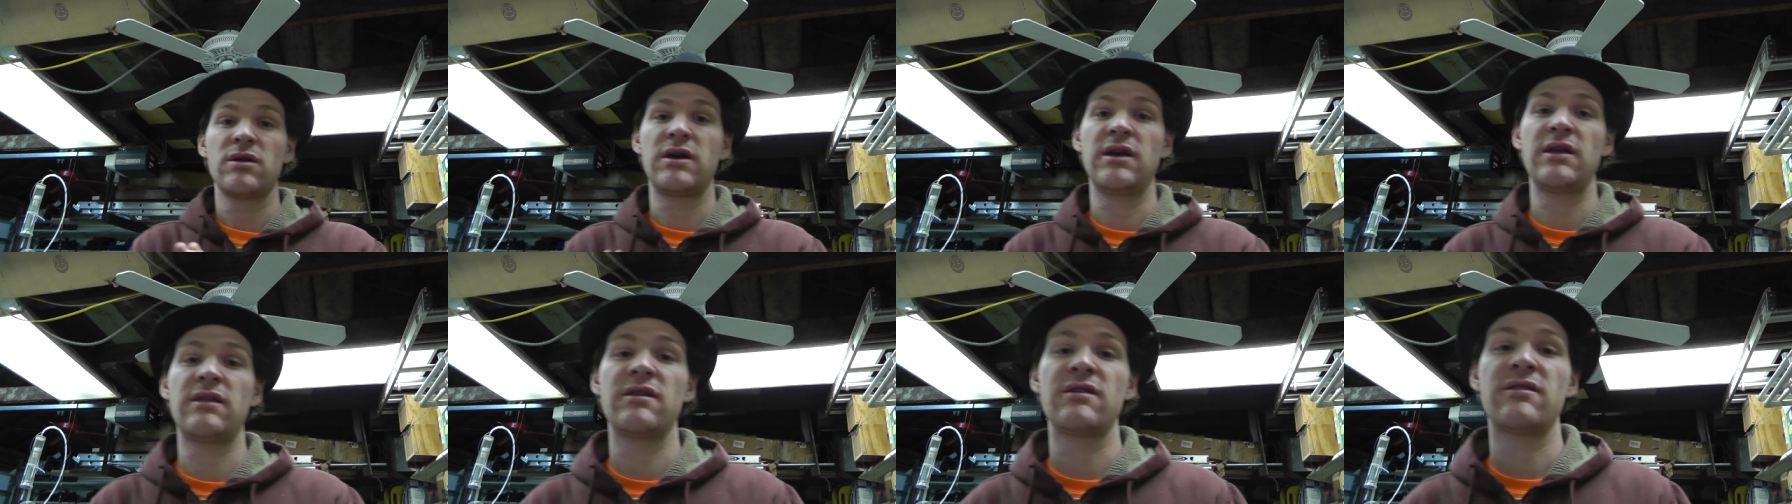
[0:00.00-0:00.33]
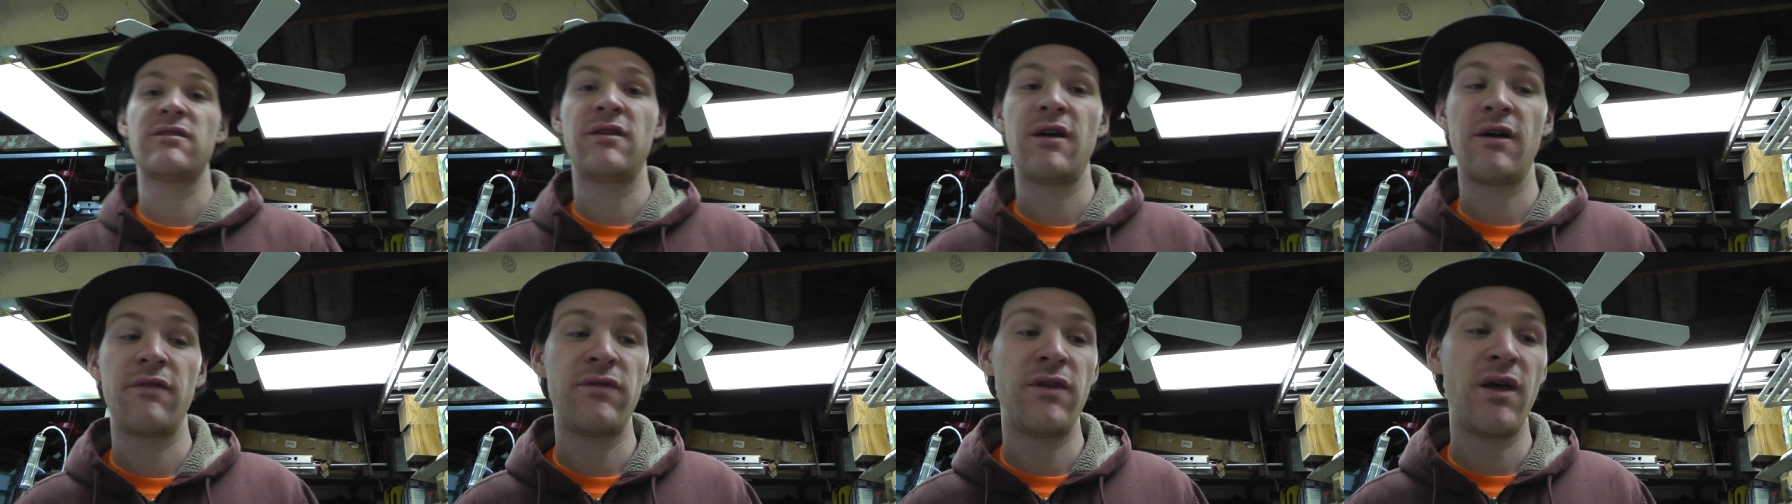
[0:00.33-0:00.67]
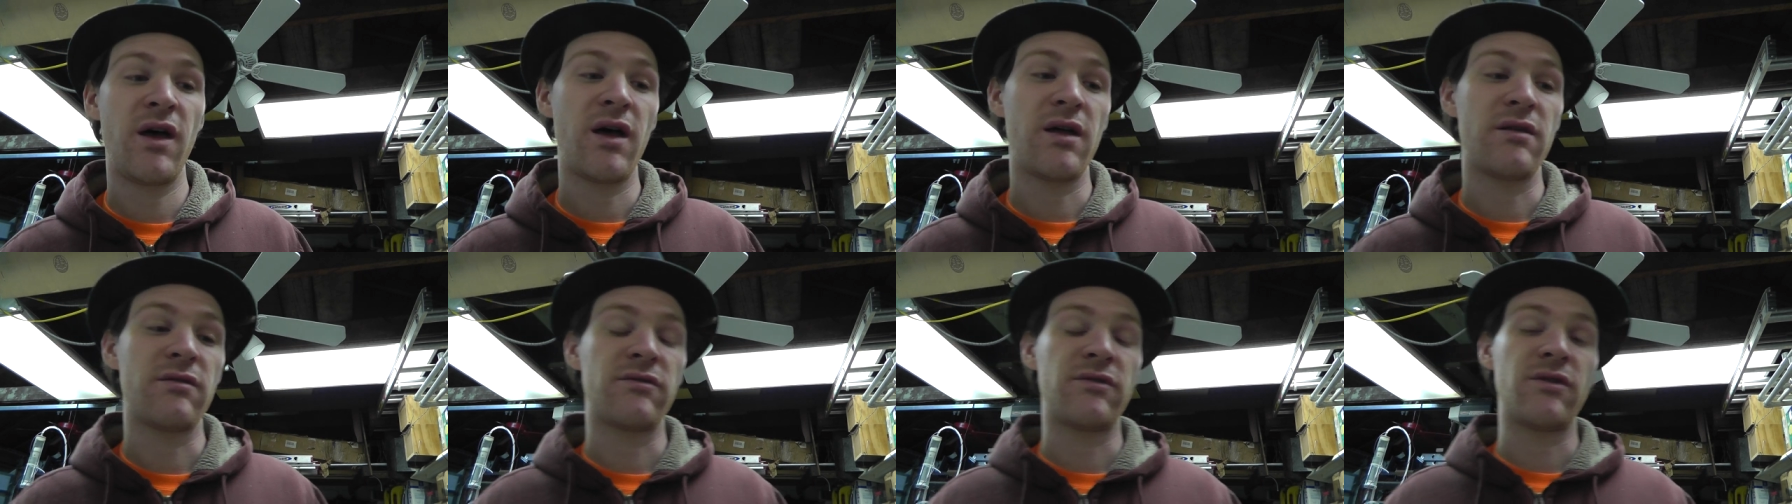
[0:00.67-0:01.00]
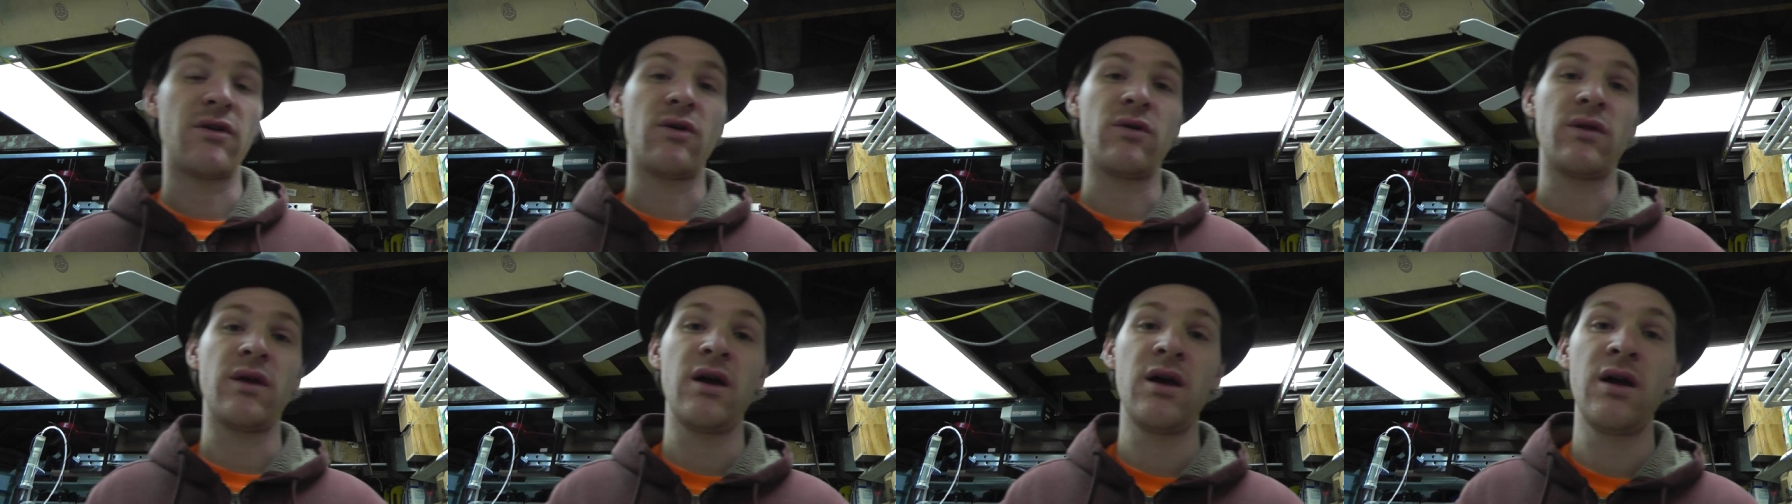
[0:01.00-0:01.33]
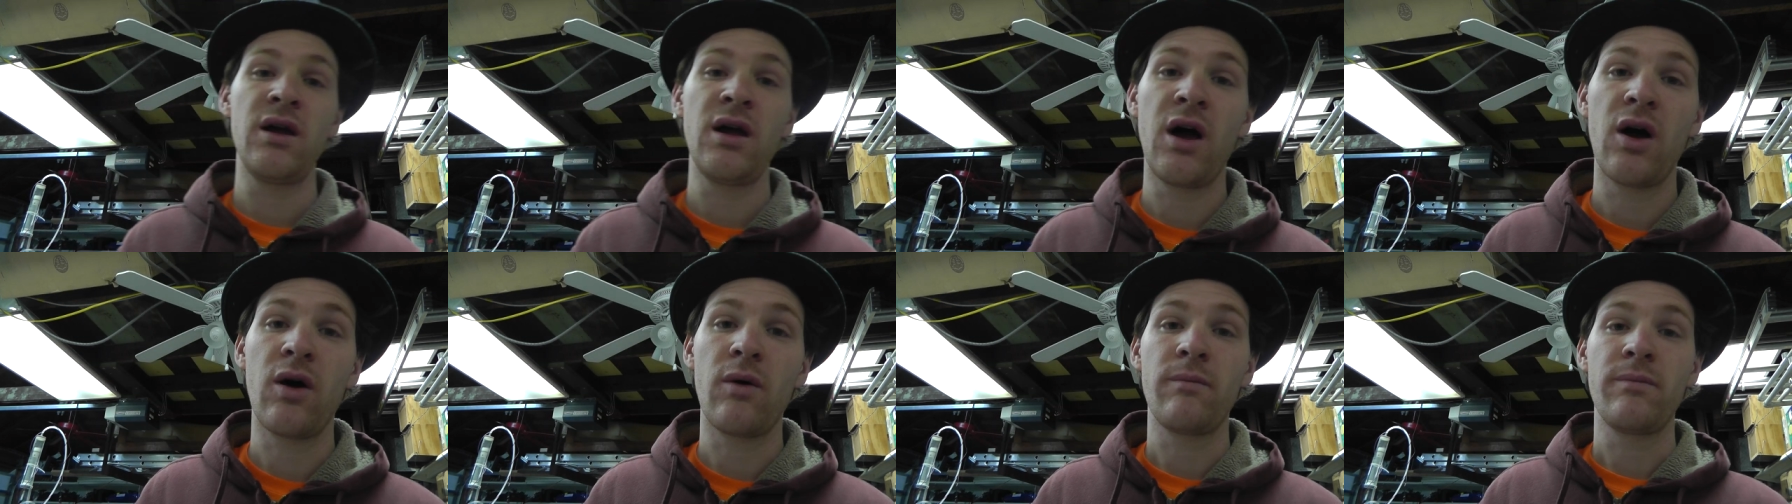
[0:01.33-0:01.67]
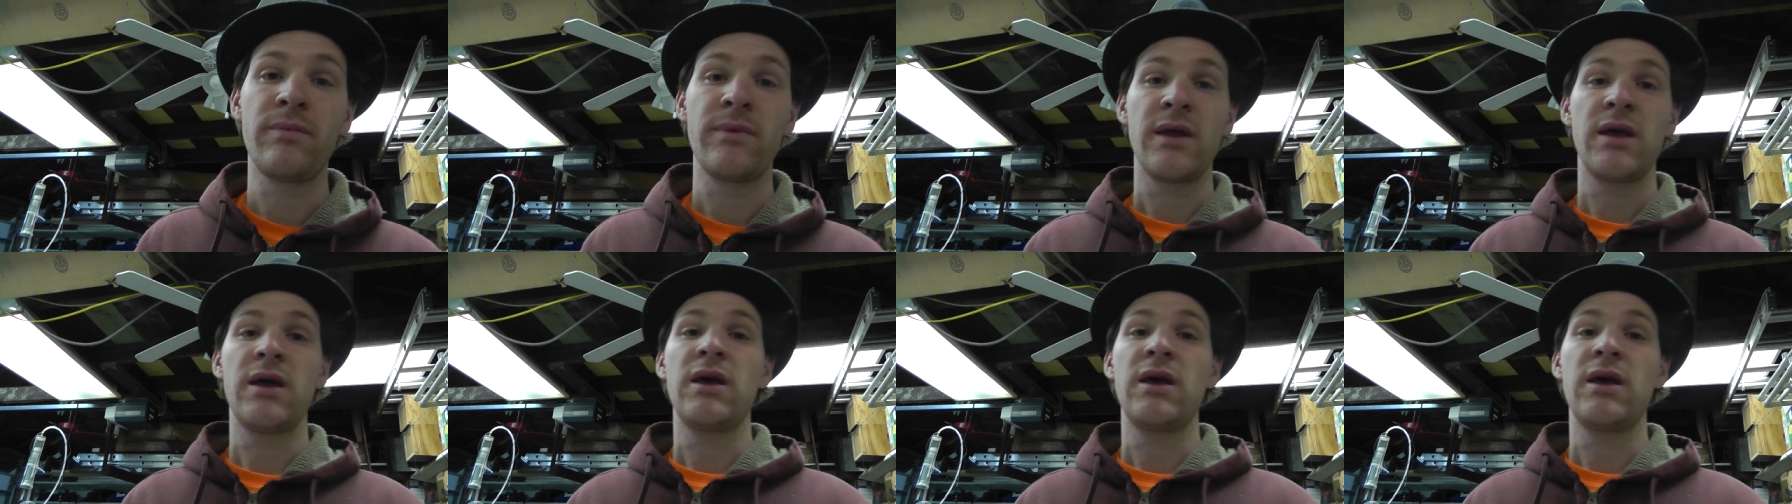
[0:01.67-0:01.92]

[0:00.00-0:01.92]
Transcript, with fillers: Get this stuff done. So there you go.